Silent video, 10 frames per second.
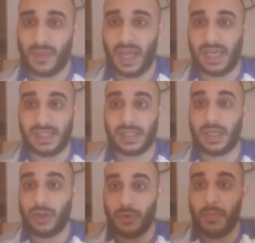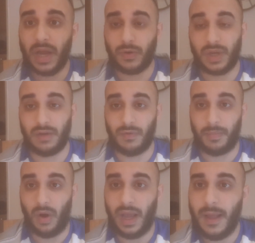is you might not get a
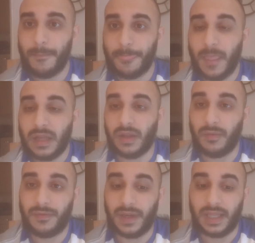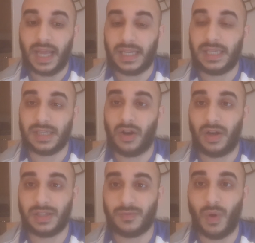reply. Don't think that these
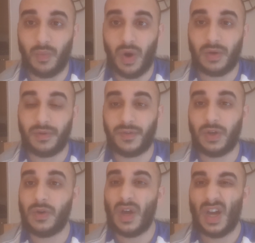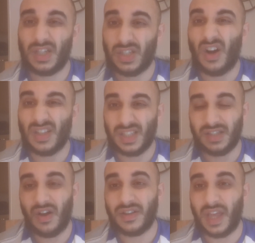clients won't work with you. Chances
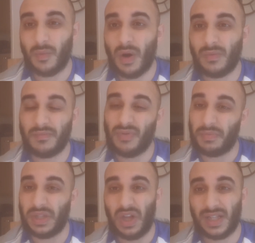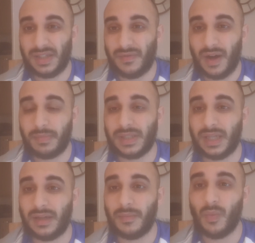are they won't, probably
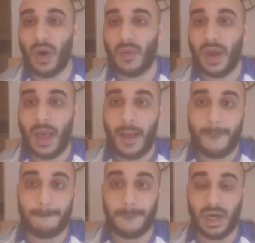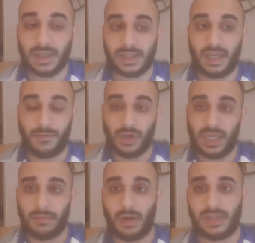95% of them won't. But if you
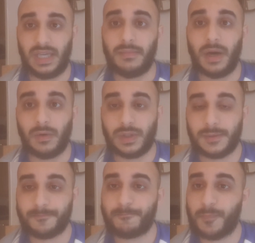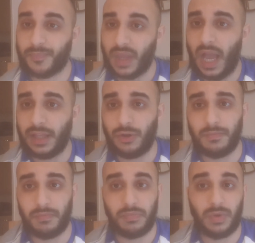keep those emails and
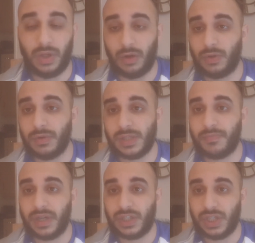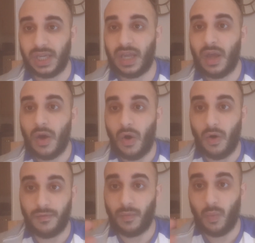you, you know, do a spreadsheet
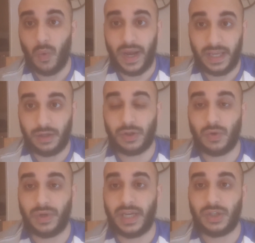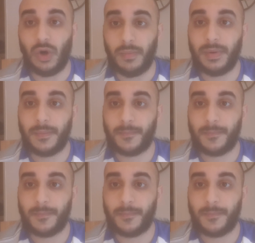of where you saw their job,